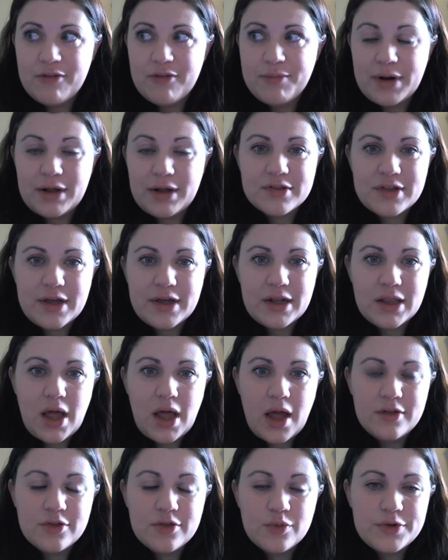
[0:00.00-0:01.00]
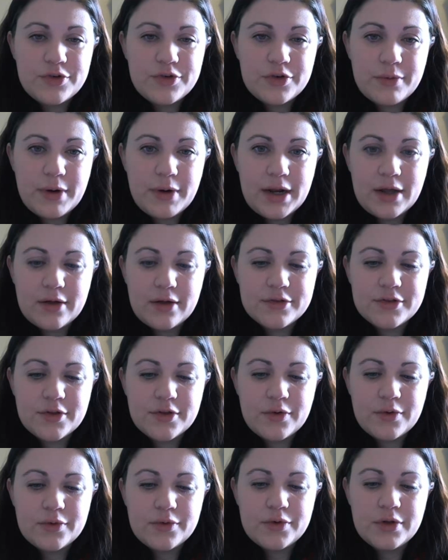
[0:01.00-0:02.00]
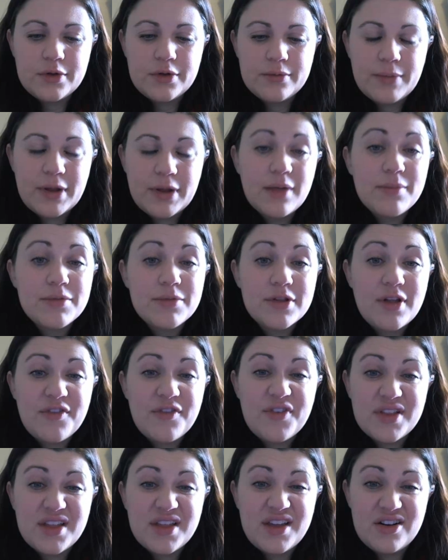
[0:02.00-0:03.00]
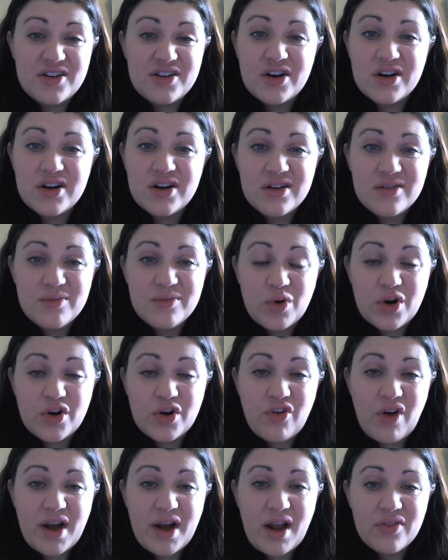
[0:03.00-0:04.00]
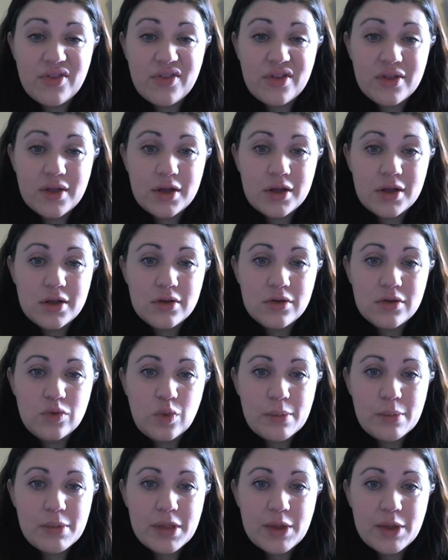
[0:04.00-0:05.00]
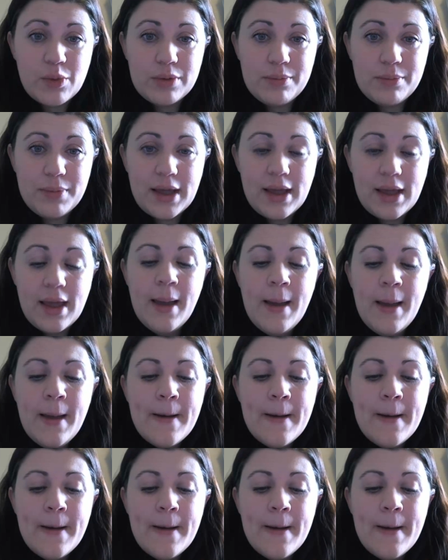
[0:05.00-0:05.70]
I've been outside a lot. It's winter right now, so my lips definitely are more dried out than they normally would be.